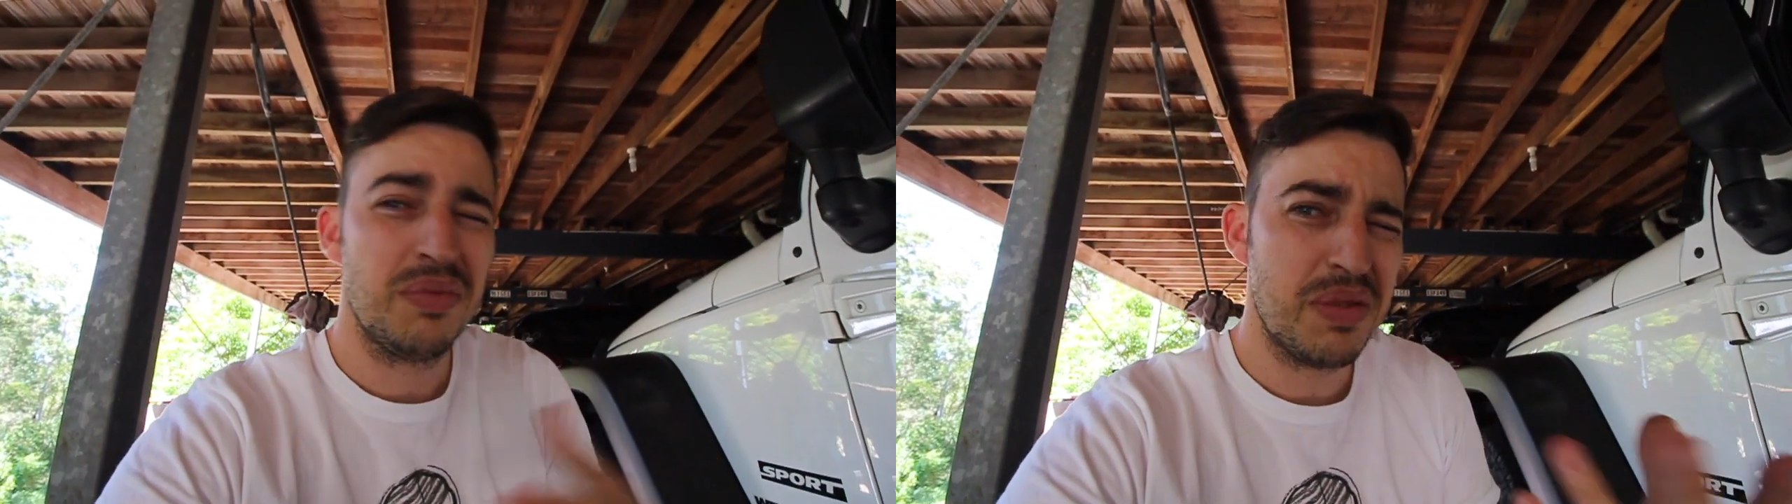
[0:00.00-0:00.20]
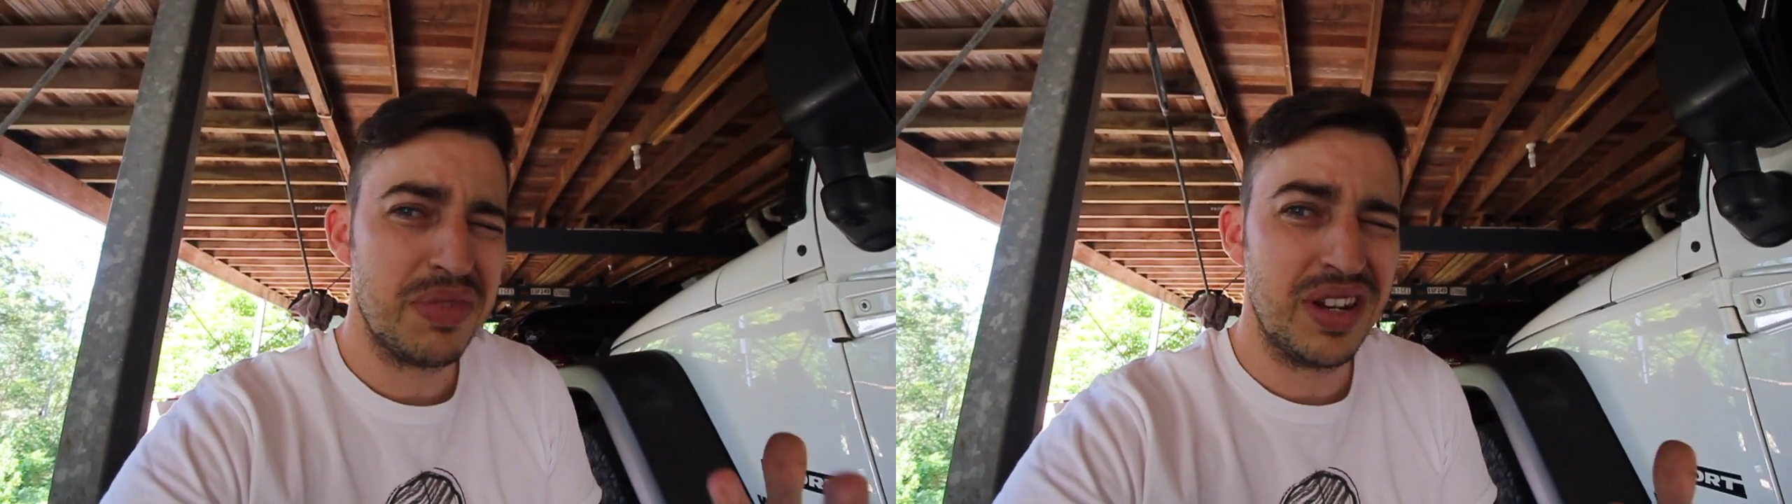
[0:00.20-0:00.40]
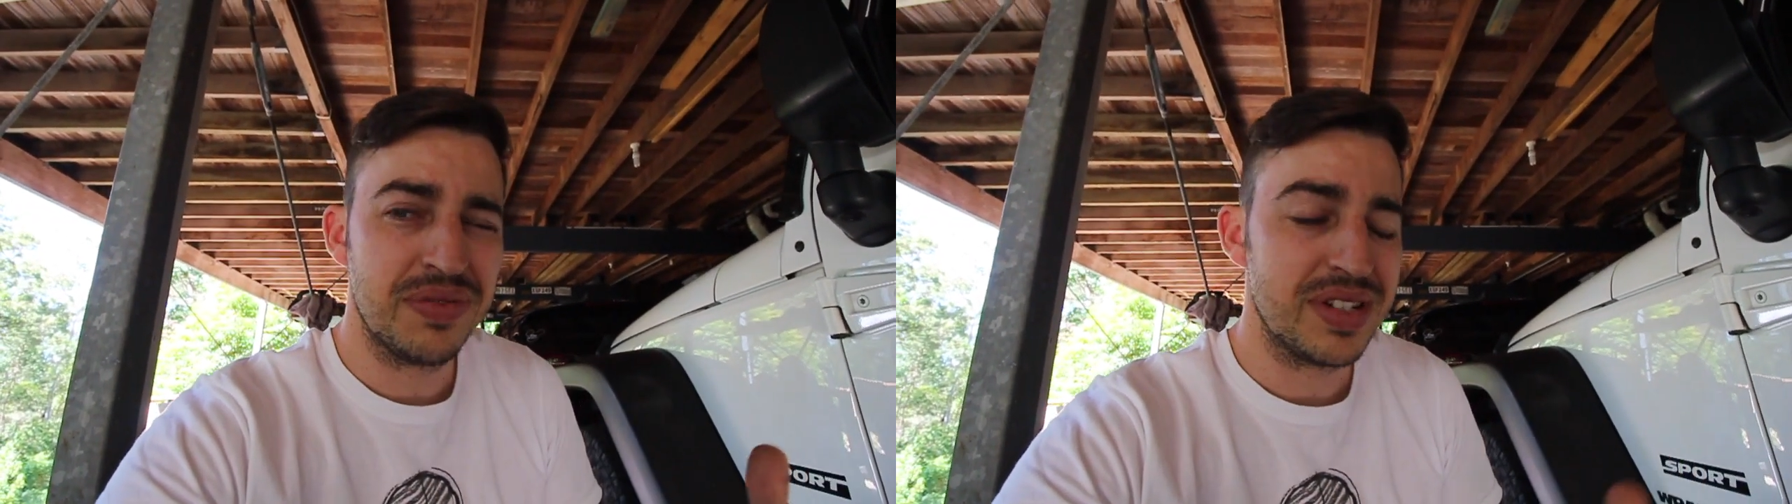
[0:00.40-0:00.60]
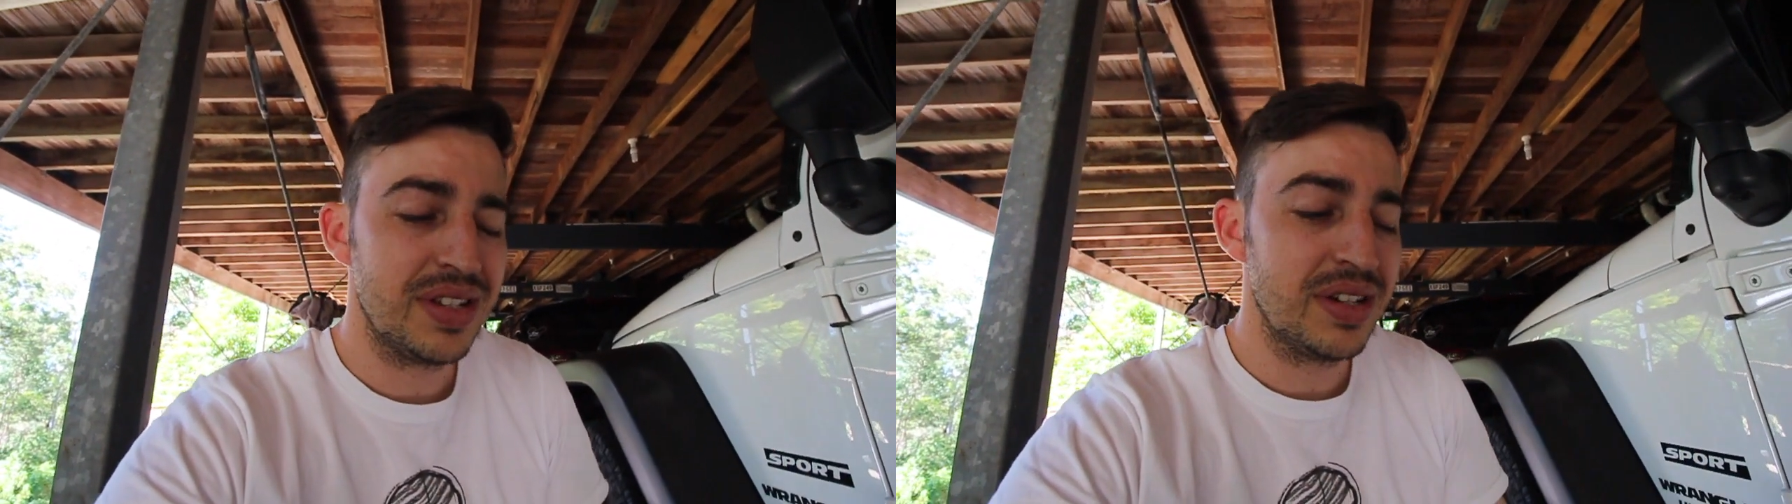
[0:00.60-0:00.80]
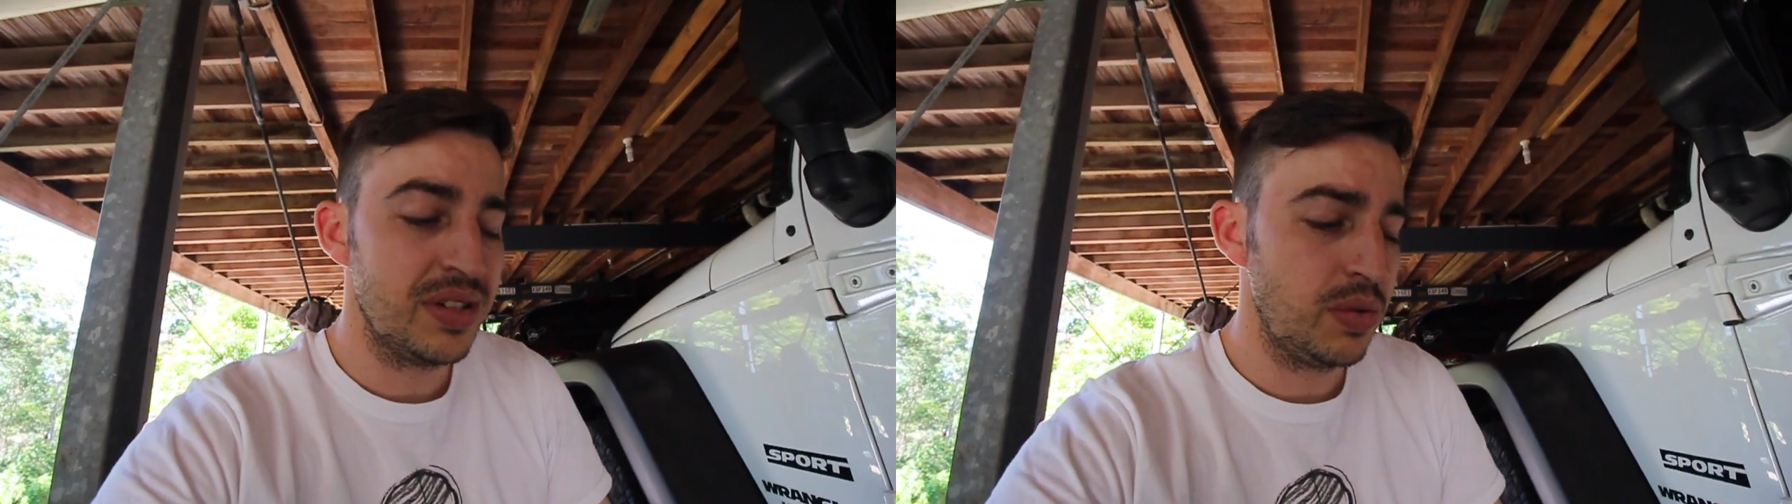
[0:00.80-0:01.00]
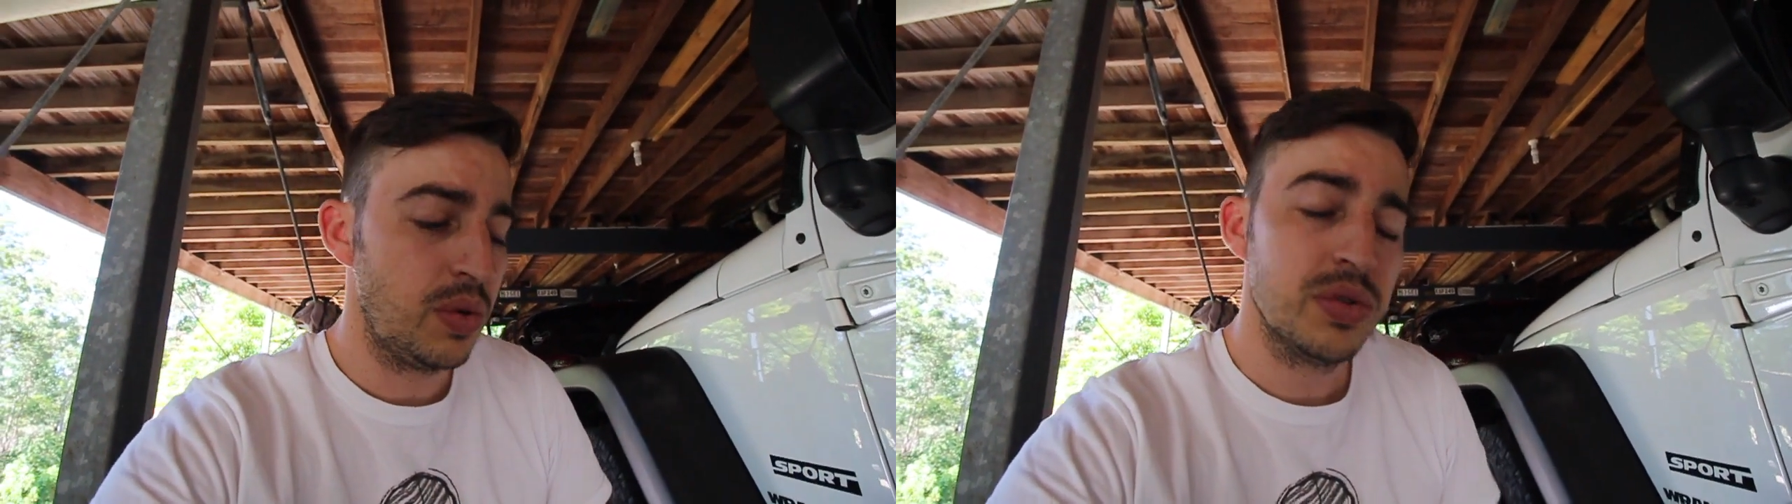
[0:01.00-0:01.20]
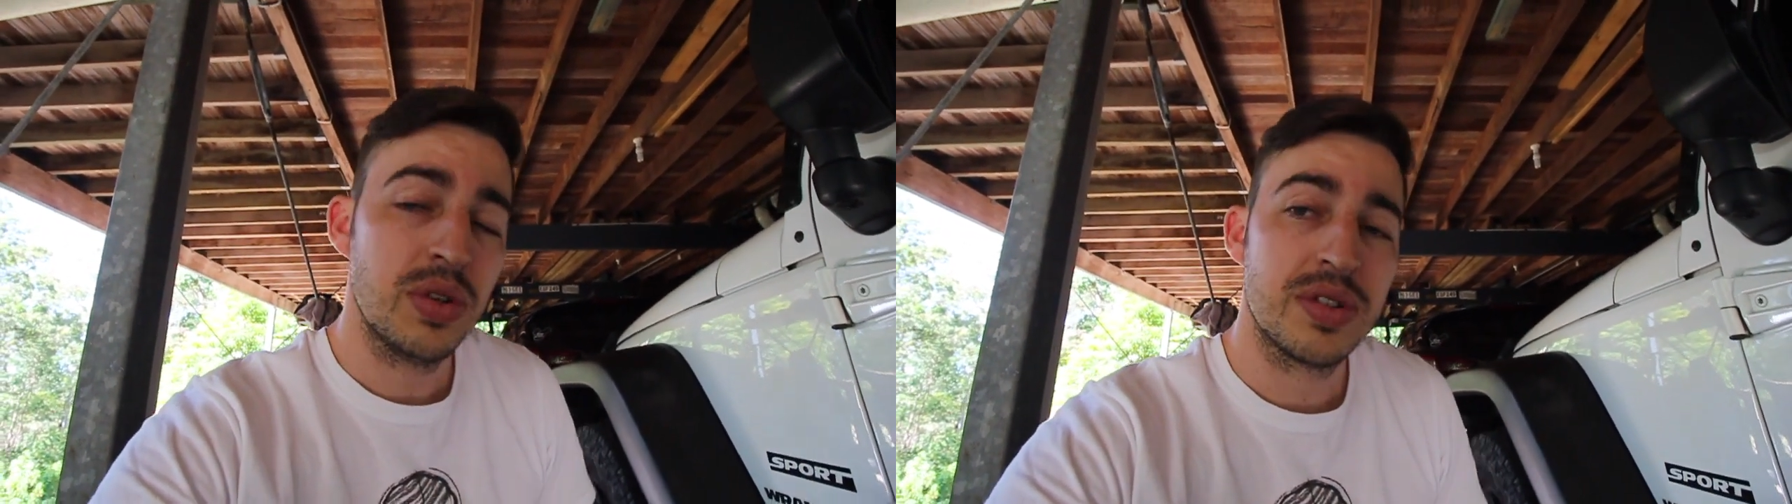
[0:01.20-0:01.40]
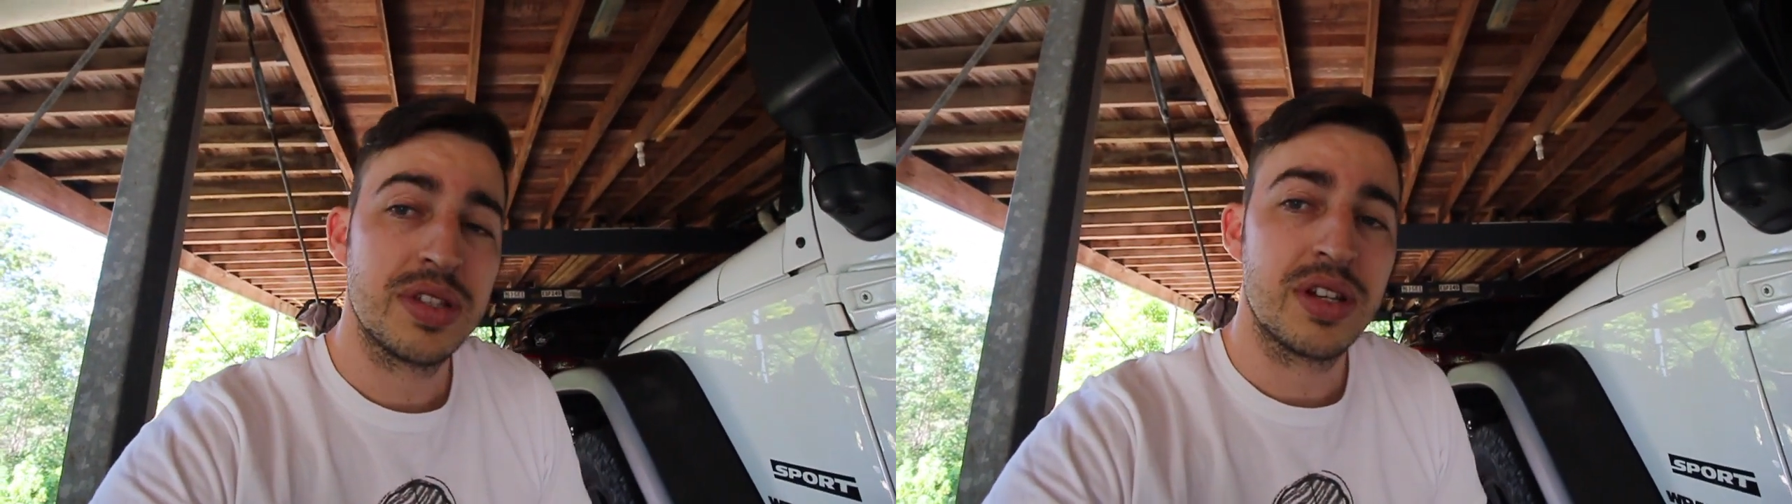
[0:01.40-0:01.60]
There might be different stickers, also
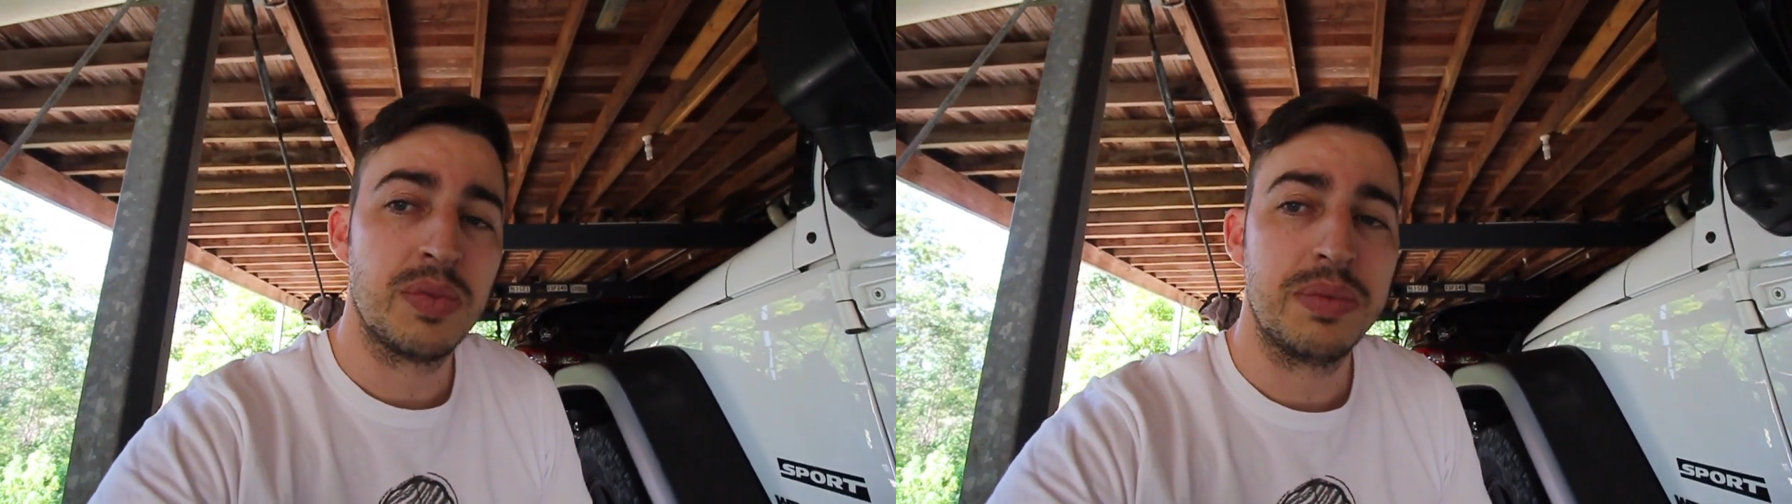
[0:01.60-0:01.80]
your stickers